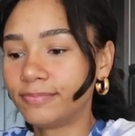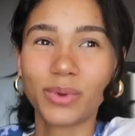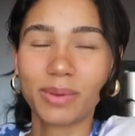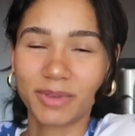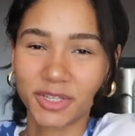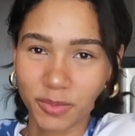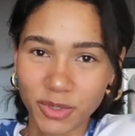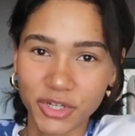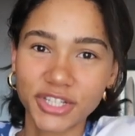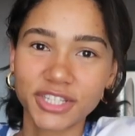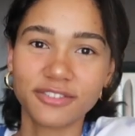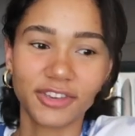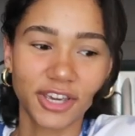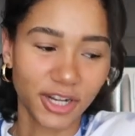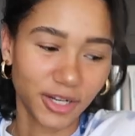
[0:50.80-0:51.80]
We must
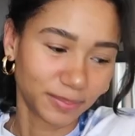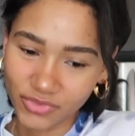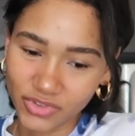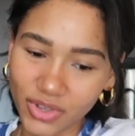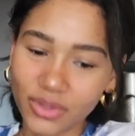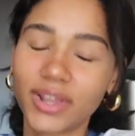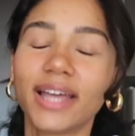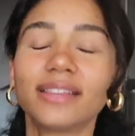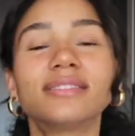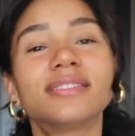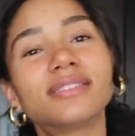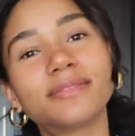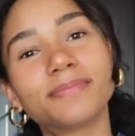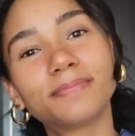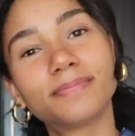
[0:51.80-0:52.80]
persevere. So
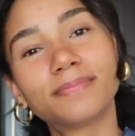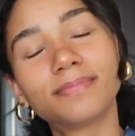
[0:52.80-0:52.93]
let's